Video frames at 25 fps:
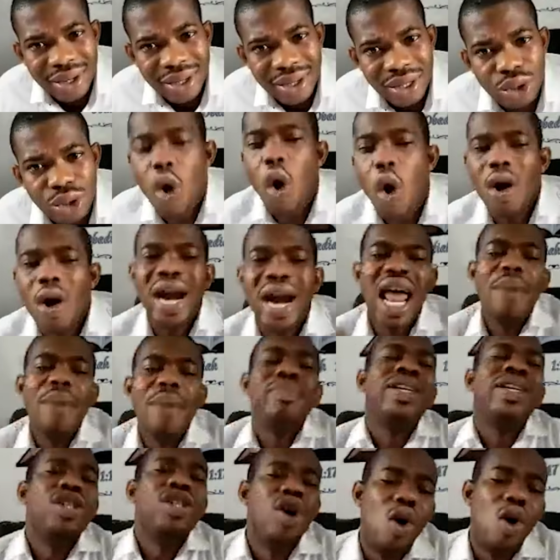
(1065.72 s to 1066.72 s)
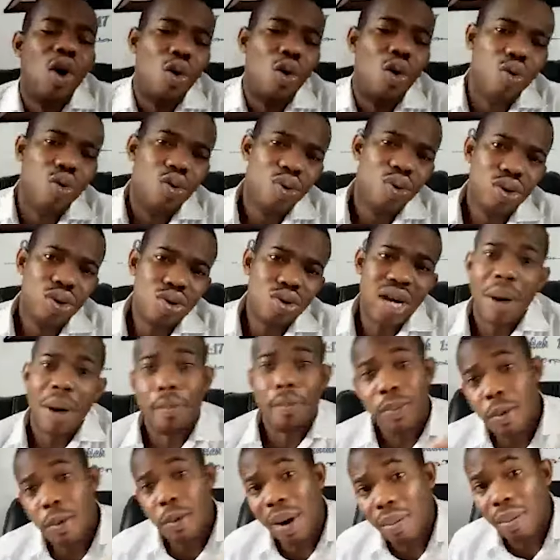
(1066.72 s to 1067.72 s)
No, let me know. You
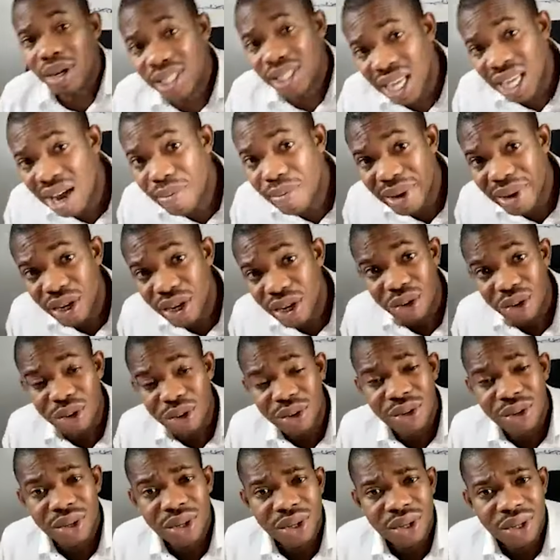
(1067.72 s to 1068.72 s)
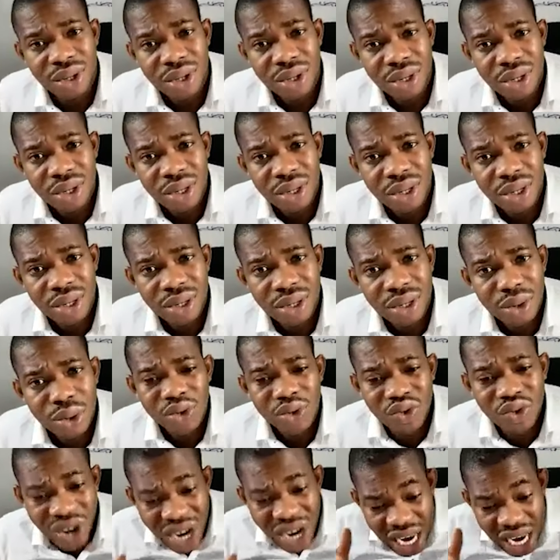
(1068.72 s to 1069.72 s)
can probably tell me, no.
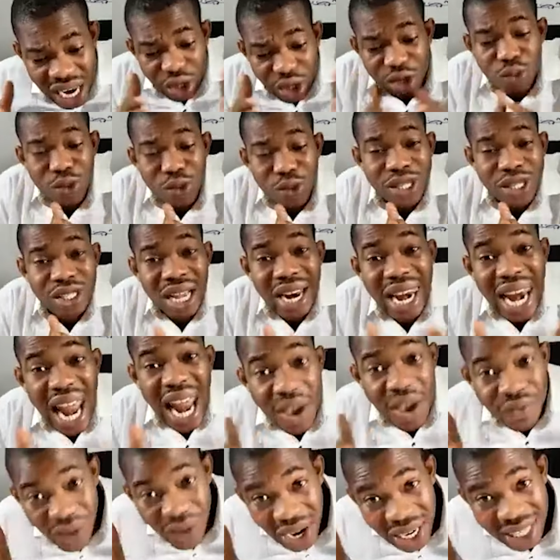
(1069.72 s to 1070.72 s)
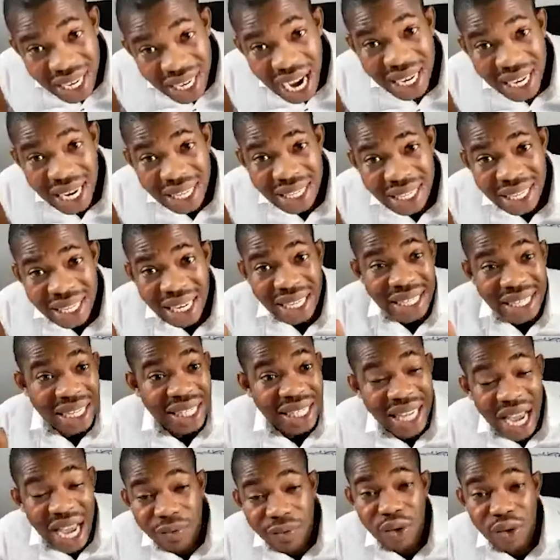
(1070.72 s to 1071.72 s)
Relationship between life and darkness, the
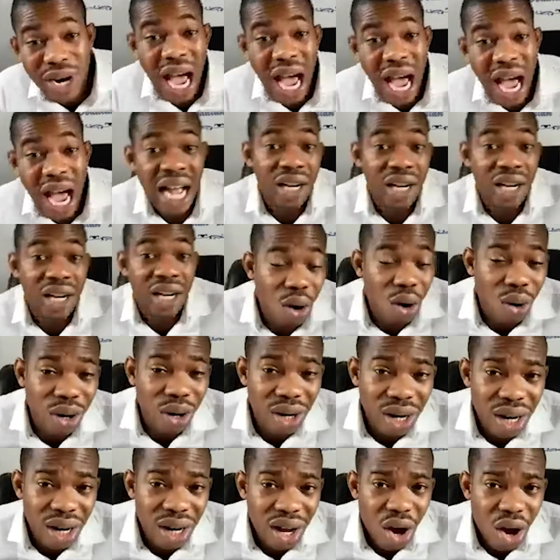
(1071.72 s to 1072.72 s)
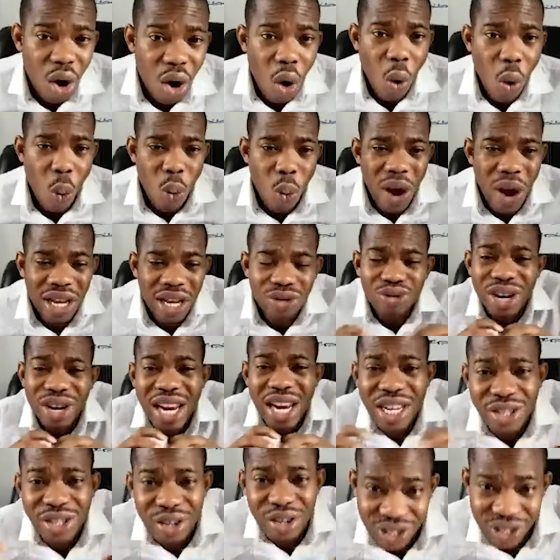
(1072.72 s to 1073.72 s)
devil and God. Which
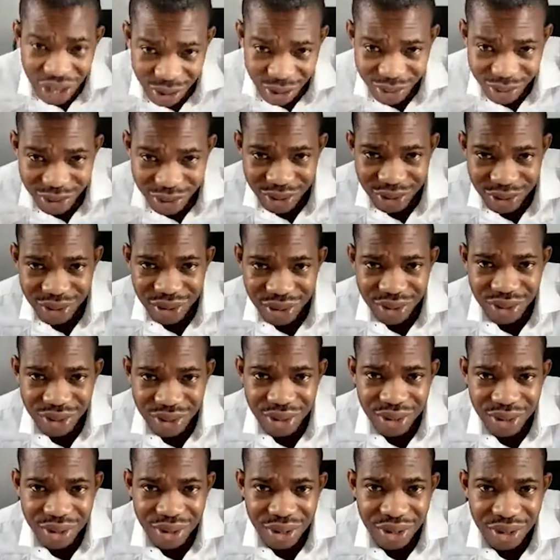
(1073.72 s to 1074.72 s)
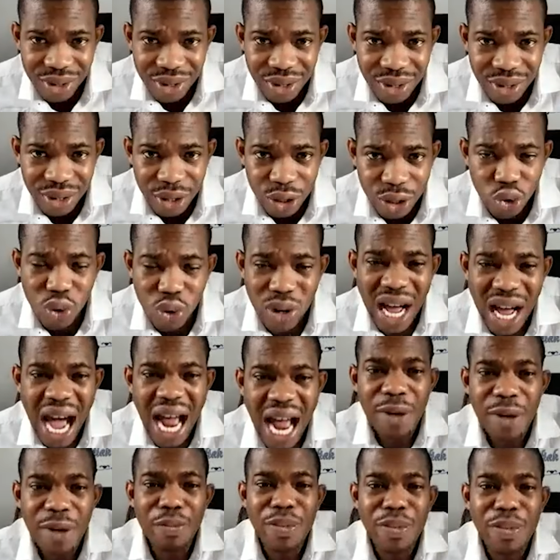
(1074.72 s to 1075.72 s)
relationship? You
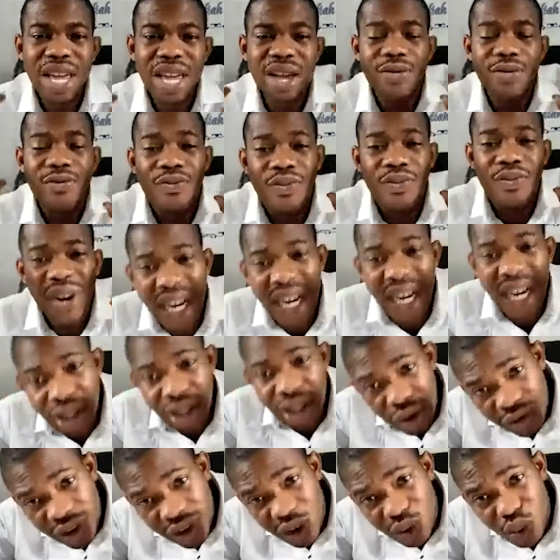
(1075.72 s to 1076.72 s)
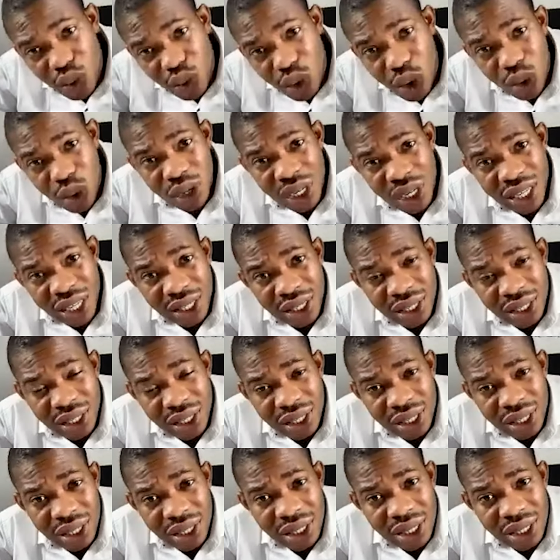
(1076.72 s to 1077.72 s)
can't be a friend of the world
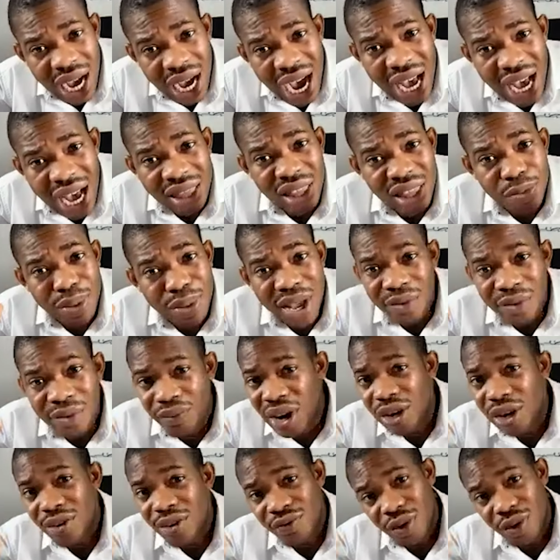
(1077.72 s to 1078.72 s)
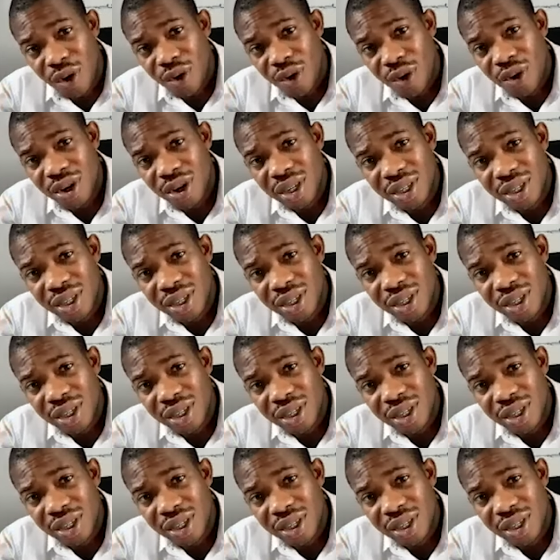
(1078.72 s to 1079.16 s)
and still be a friend of God.